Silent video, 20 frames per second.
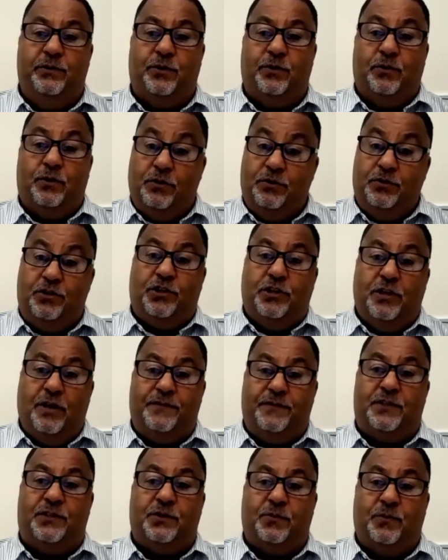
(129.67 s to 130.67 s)
or good
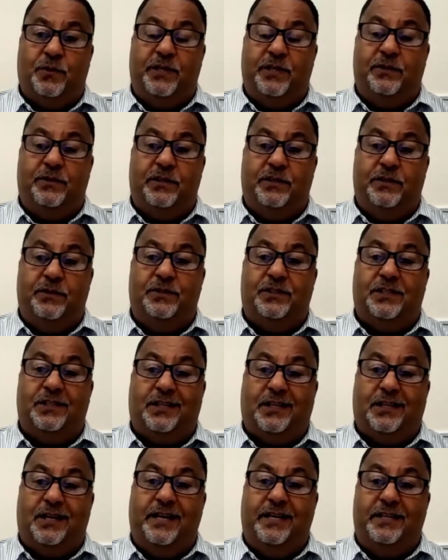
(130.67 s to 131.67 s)
surfaces where you can use the
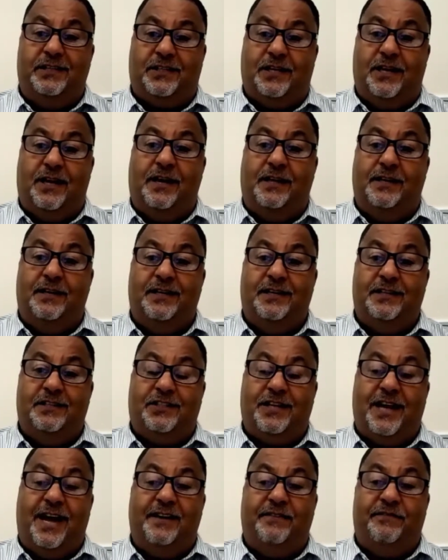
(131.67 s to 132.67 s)
GlazeGuard
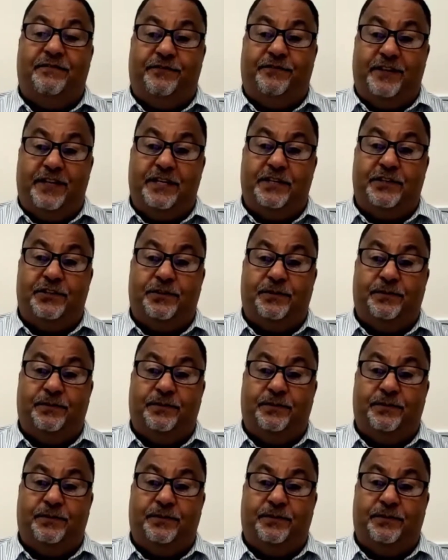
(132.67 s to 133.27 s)
Satin Finish.